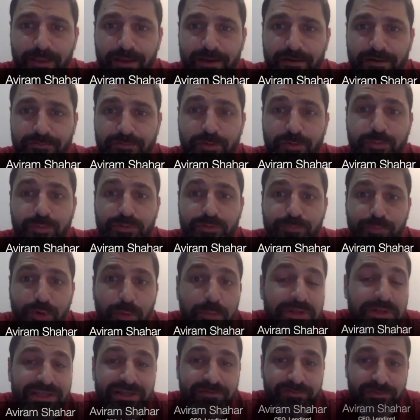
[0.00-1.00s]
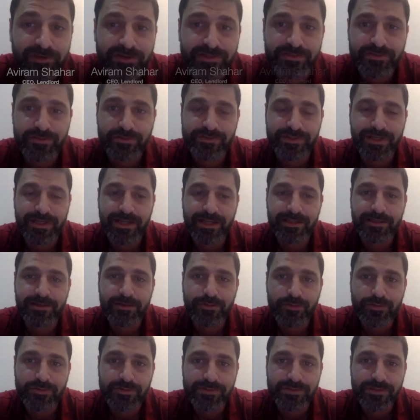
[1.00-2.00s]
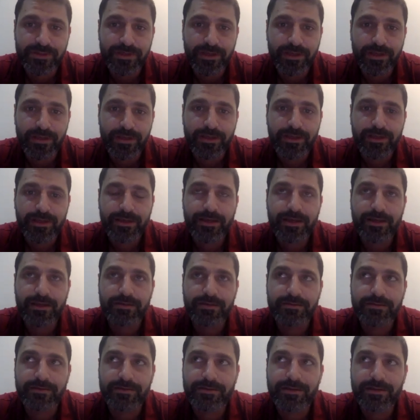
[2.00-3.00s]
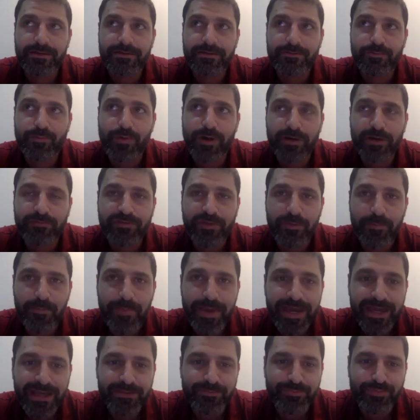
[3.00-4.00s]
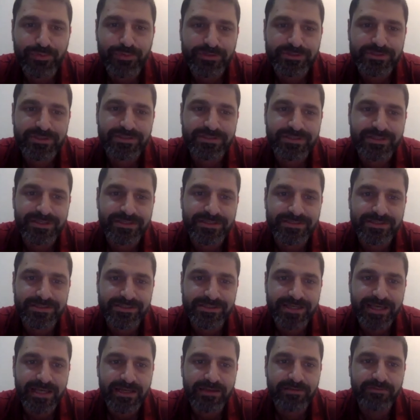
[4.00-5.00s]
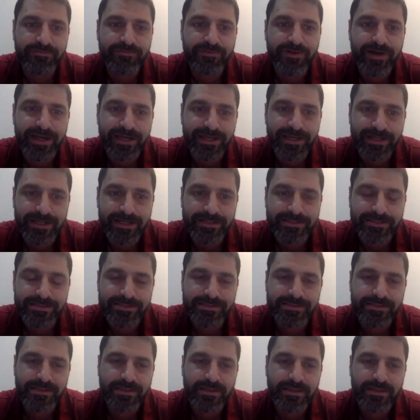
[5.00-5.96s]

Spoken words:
for property investors and landlords. And I think that one of the main processes is getting finance.